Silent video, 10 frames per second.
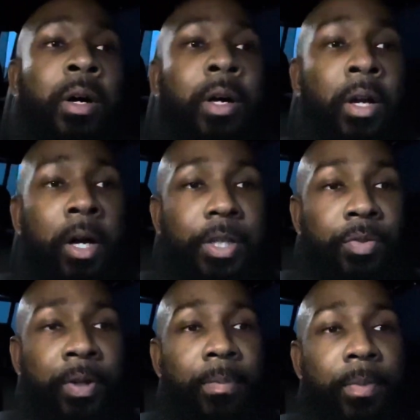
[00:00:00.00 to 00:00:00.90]

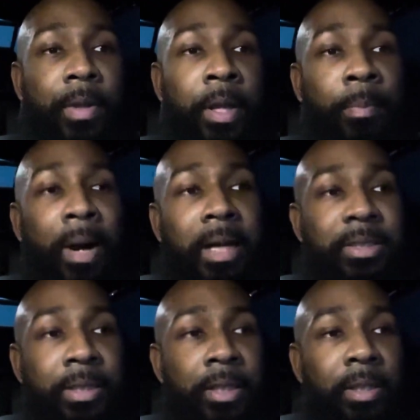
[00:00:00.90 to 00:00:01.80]
country in
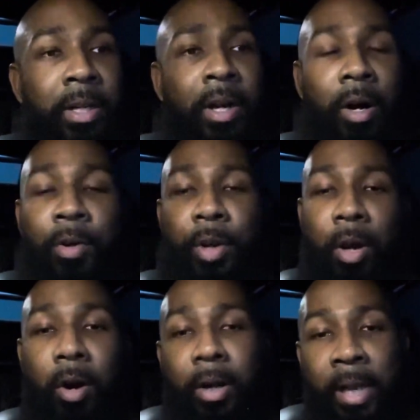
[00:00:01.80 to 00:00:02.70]
boxing, on a
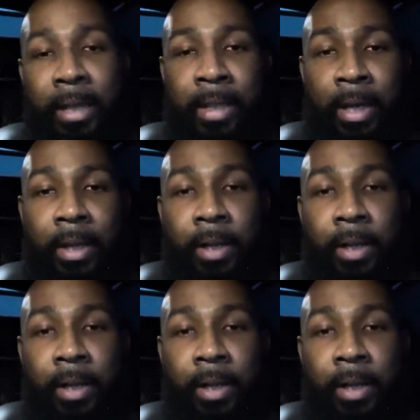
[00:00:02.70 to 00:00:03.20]
card like that?